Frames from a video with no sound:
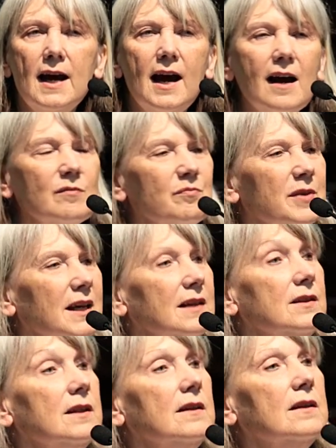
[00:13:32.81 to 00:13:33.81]
our
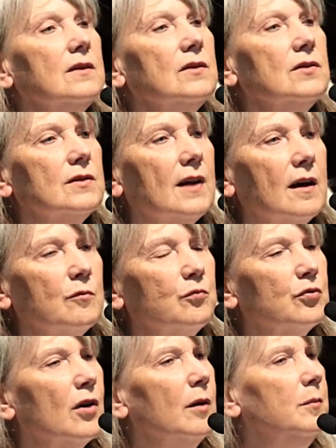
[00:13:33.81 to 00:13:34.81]
pettiness, our
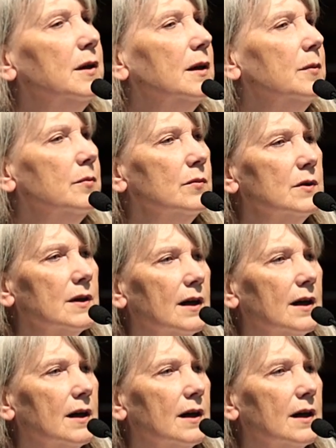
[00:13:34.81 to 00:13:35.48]
problems,